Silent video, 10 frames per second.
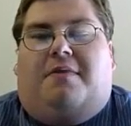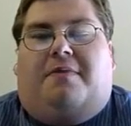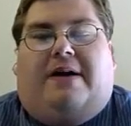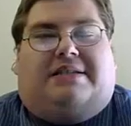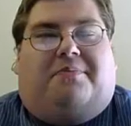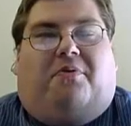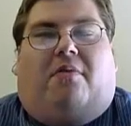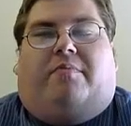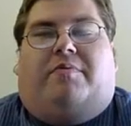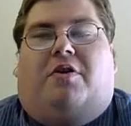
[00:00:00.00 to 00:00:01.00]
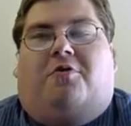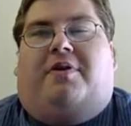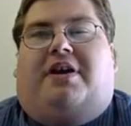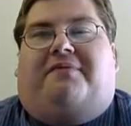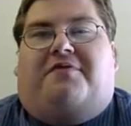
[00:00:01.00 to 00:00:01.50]
That's the problem.
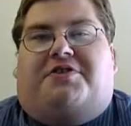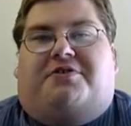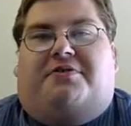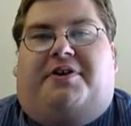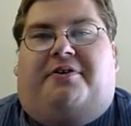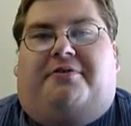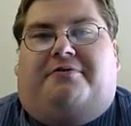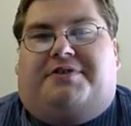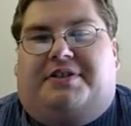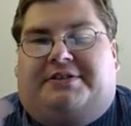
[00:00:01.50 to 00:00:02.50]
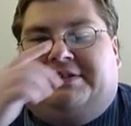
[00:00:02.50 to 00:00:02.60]
Nobody for sure knows.